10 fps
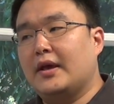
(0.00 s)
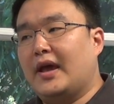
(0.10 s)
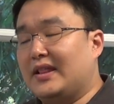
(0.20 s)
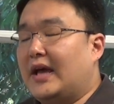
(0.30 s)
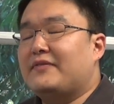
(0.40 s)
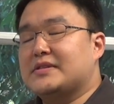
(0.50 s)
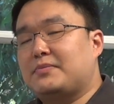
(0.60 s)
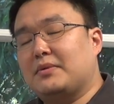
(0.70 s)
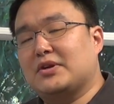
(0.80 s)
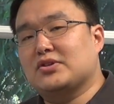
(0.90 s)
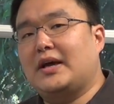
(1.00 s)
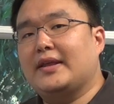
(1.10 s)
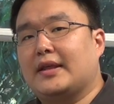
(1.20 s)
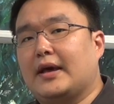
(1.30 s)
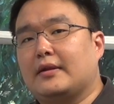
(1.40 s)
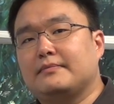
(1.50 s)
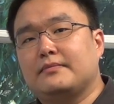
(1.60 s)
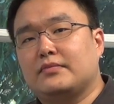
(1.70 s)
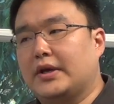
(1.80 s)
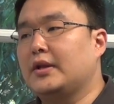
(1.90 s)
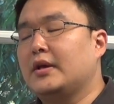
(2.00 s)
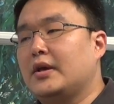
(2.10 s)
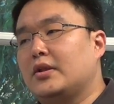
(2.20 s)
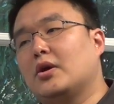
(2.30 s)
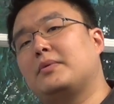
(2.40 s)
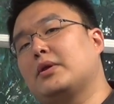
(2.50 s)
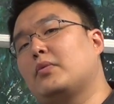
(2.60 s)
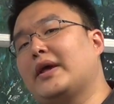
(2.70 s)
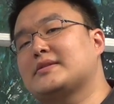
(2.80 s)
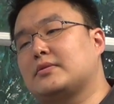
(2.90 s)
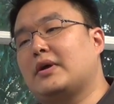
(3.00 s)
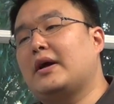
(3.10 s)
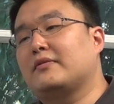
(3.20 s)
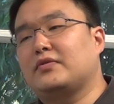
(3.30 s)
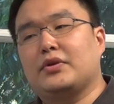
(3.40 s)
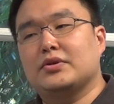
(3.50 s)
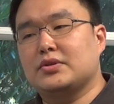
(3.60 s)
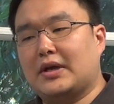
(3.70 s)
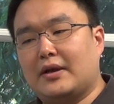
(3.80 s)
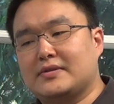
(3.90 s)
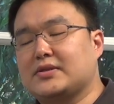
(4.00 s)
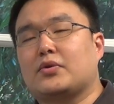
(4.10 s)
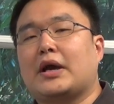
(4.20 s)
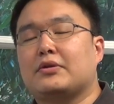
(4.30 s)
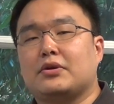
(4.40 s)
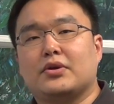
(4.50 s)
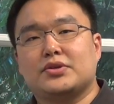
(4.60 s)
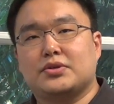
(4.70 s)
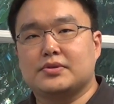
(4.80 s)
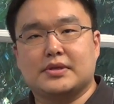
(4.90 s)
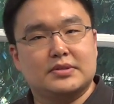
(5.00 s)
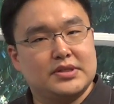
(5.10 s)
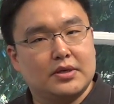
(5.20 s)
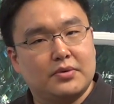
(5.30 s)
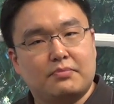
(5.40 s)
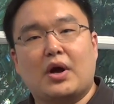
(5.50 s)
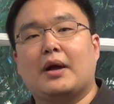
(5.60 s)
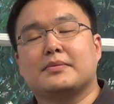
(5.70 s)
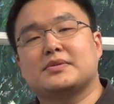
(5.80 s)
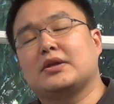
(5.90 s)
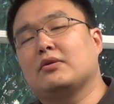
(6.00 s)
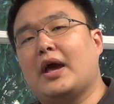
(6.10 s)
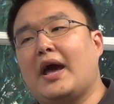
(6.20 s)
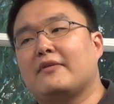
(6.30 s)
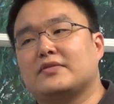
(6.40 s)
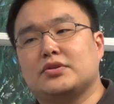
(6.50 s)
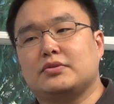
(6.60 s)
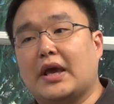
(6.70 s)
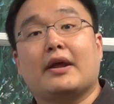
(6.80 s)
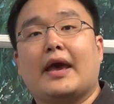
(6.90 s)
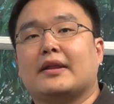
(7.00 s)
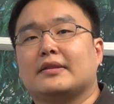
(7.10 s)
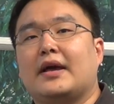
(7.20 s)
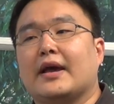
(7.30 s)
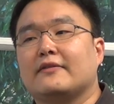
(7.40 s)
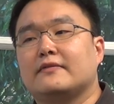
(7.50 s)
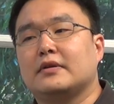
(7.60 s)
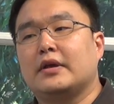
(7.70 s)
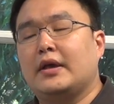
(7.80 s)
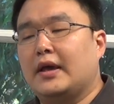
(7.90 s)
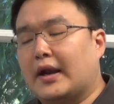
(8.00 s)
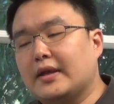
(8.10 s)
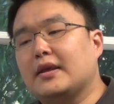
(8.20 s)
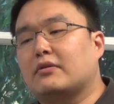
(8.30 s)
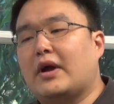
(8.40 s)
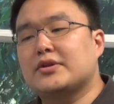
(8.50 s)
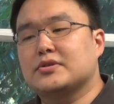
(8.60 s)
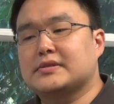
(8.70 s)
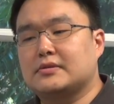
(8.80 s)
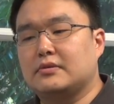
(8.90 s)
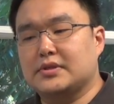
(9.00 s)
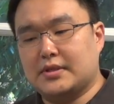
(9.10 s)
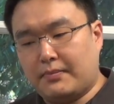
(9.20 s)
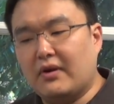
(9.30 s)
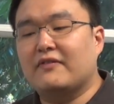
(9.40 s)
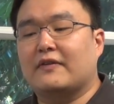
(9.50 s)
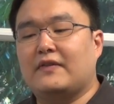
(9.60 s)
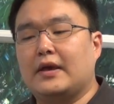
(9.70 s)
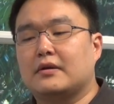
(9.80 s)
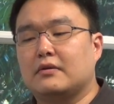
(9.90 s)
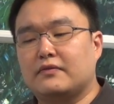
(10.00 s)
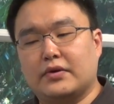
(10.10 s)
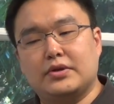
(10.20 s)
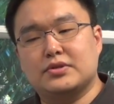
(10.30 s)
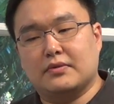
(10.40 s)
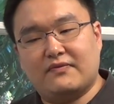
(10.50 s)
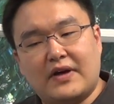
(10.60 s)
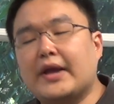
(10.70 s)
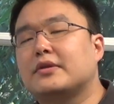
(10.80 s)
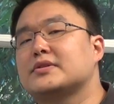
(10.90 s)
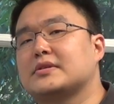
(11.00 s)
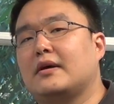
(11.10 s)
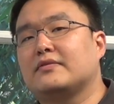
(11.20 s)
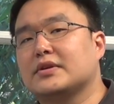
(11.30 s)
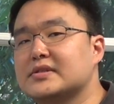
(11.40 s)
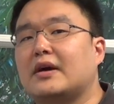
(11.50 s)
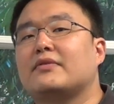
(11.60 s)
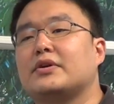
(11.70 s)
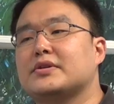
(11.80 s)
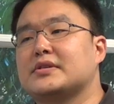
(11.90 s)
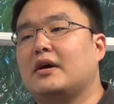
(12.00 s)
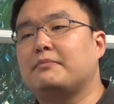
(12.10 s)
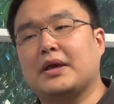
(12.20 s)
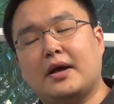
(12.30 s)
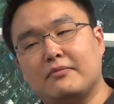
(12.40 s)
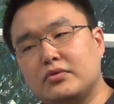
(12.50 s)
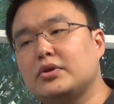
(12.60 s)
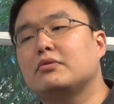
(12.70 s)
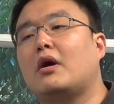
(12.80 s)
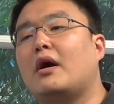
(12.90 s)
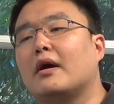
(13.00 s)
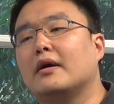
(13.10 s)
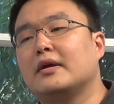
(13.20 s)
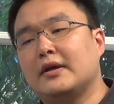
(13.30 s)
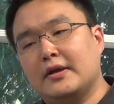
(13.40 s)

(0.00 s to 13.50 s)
And life is pretty much like that, right? Nobody waits around for you to kind of sort out your issues and deal with problems that you have to get ahead in life. And I think graduate school is the perfect vehicle for you to find yourself, discover yourself, become who you are,